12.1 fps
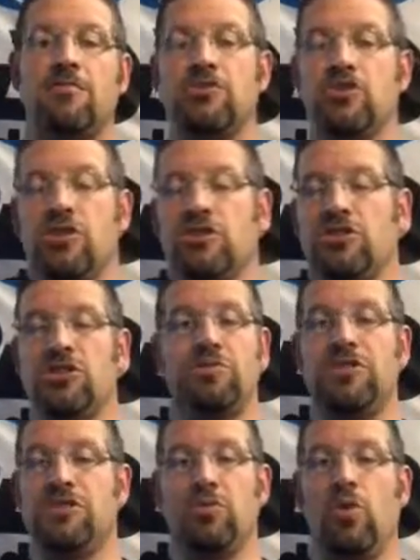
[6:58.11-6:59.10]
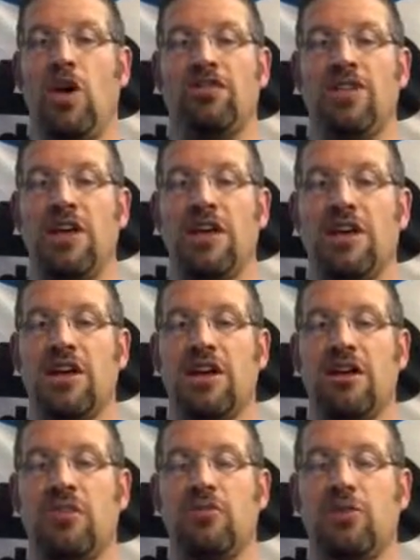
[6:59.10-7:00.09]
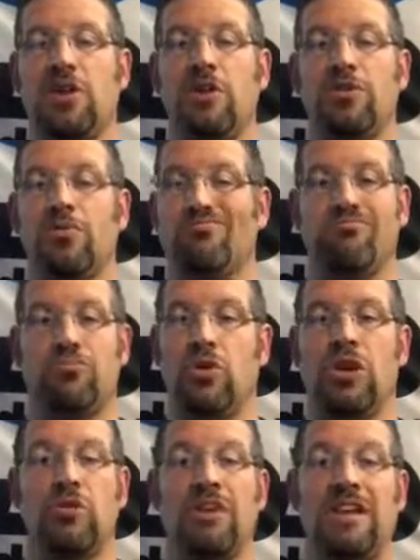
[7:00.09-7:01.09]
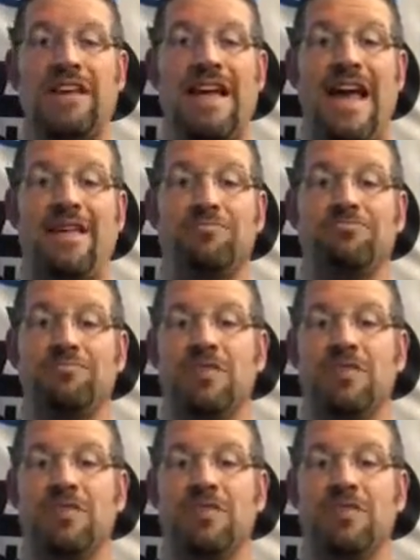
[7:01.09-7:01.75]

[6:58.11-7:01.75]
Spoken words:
So it'll just be well taken care of. We don't need that.